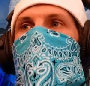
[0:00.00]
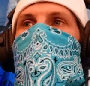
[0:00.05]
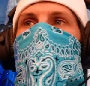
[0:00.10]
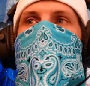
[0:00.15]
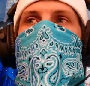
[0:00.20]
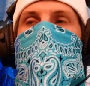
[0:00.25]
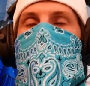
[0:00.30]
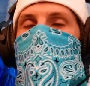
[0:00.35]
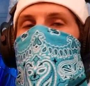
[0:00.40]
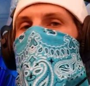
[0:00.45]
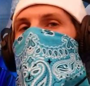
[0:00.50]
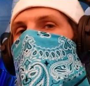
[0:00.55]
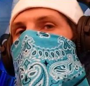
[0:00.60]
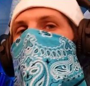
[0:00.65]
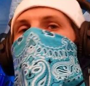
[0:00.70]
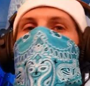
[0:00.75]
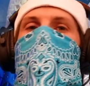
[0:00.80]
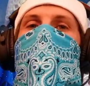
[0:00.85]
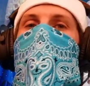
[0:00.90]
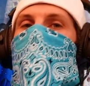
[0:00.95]
have just
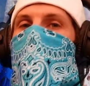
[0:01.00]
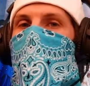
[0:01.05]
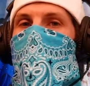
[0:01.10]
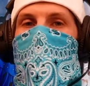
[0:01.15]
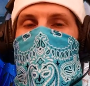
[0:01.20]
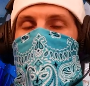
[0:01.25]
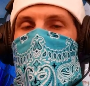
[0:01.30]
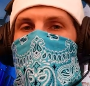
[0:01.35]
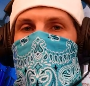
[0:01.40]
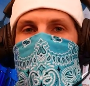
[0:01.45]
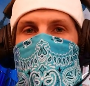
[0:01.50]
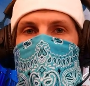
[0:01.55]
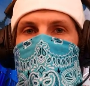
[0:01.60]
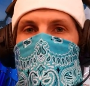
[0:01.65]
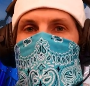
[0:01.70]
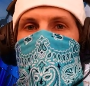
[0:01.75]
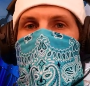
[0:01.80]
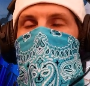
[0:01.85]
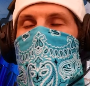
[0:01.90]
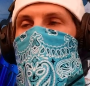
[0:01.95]
belted that note out
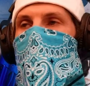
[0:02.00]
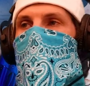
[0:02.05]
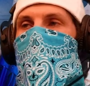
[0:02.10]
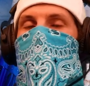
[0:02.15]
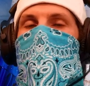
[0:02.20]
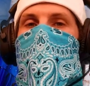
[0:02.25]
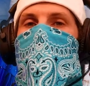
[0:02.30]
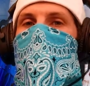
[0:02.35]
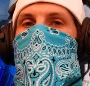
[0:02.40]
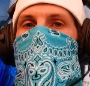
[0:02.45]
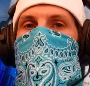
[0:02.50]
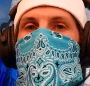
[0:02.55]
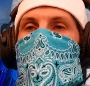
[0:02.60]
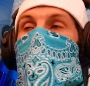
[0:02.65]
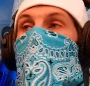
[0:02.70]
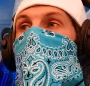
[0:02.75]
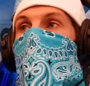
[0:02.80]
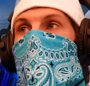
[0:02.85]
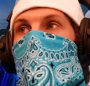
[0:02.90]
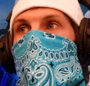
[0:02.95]
at the end
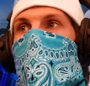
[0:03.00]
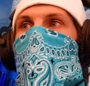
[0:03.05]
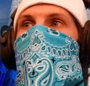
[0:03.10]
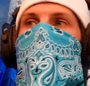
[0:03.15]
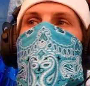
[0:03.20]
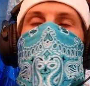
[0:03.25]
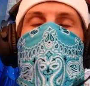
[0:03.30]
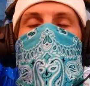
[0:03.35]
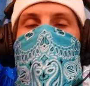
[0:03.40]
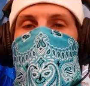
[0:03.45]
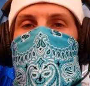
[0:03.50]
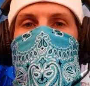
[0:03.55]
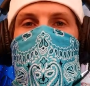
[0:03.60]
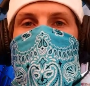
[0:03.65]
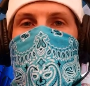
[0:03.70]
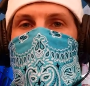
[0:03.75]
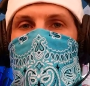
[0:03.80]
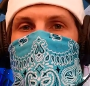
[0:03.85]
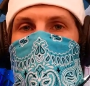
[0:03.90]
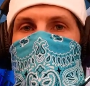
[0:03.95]
like most singers would
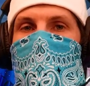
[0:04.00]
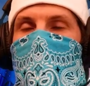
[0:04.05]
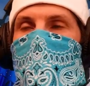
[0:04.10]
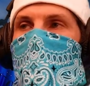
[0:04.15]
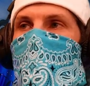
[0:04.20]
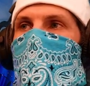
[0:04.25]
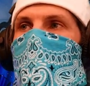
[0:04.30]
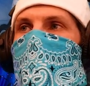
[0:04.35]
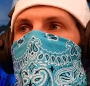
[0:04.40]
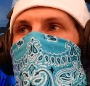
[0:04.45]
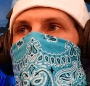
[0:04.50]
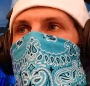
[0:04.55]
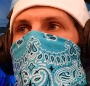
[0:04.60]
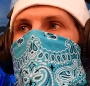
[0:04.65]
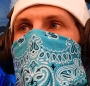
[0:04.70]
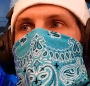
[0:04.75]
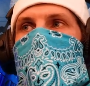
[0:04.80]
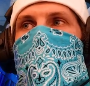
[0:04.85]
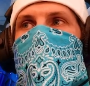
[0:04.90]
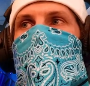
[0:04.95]
have done, but she kind of
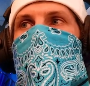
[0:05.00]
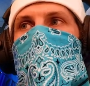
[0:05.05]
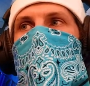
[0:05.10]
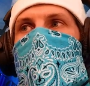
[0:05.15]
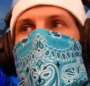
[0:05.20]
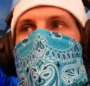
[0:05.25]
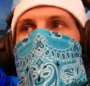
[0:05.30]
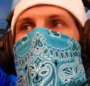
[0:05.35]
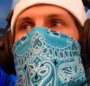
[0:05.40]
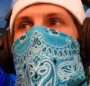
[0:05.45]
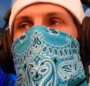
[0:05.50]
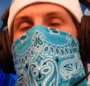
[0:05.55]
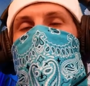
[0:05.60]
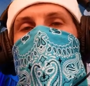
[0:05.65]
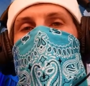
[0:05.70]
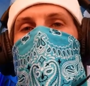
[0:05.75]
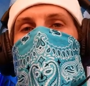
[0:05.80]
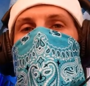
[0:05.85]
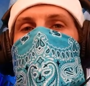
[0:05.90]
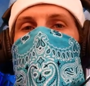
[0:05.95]
just let it kind of
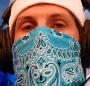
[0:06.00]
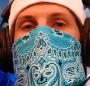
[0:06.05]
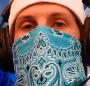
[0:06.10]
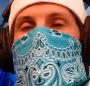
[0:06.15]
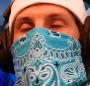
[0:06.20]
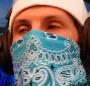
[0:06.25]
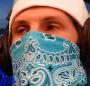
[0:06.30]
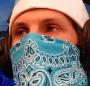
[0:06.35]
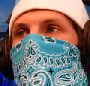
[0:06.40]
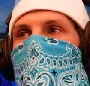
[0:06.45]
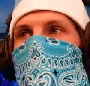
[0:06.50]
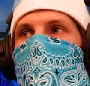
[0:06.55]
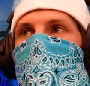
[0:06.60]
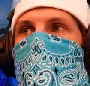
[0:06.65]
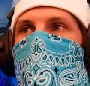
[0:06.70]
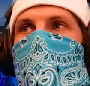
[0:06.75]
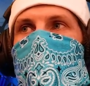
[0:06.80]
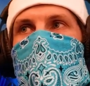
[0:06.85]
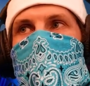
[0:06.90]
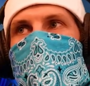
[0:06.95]
go and
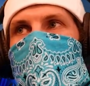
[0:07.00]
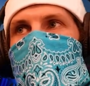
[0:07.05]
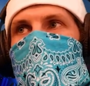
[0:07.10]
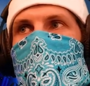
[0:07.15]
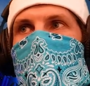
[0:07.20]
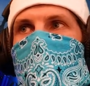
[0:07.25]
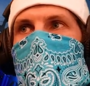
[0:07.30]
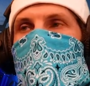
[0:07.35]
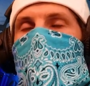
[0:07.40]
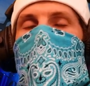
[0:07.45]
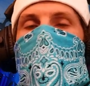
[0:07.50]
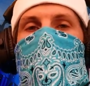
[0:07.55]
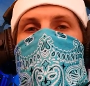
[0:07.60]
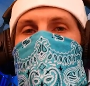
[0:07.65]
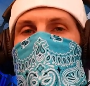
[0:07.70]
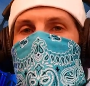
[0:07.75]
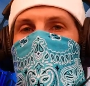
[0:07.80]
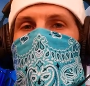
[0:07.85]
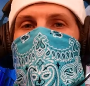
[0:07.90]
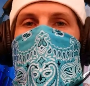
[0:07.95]
softened
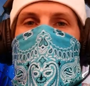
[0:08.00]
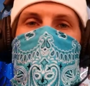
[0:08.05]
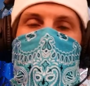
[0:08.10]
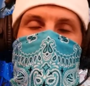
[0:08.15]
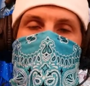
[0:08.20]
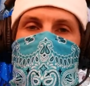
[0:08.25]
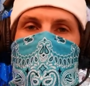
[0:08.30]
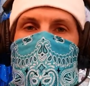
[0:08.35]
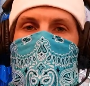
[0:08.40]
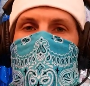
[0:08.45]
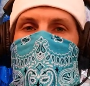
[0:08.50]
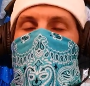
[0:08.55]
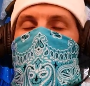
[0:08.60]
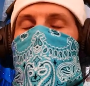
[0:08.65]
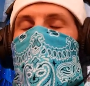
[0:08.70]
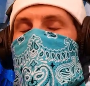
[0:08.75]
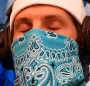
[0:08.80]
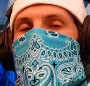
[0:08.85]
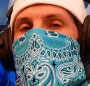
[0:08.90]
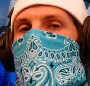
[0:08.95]
it a lot at the end, and it
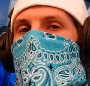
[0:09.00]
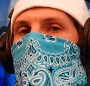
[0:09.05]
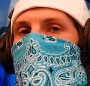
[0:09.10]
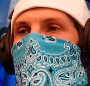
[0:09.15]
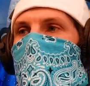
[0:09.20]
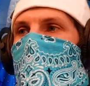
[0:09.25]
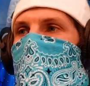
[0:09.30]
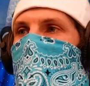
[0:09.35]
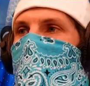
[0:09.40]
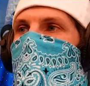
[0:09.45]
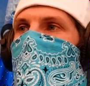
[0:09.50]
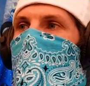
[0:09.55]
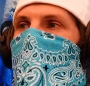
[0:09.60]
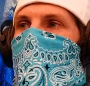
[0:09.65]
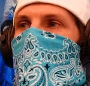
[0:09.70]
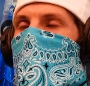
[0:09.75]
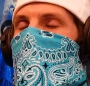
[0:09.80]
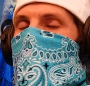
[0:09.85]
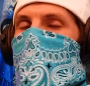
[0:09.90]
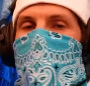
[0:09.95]
was really it
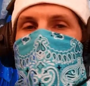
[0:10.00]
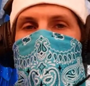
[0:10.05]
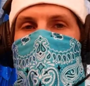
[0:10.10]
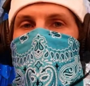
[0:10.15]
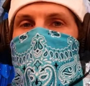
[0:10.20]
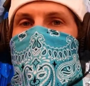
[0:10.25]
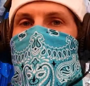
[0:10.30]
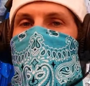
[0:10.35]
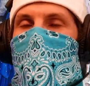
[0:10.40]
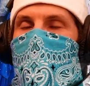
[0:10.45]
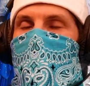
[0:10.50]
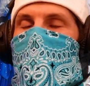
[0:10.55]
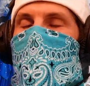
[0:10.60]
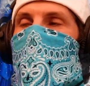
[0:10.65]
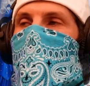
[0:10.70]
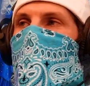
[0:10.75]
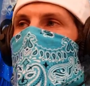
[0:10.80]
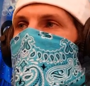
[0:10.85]
was a nice touch.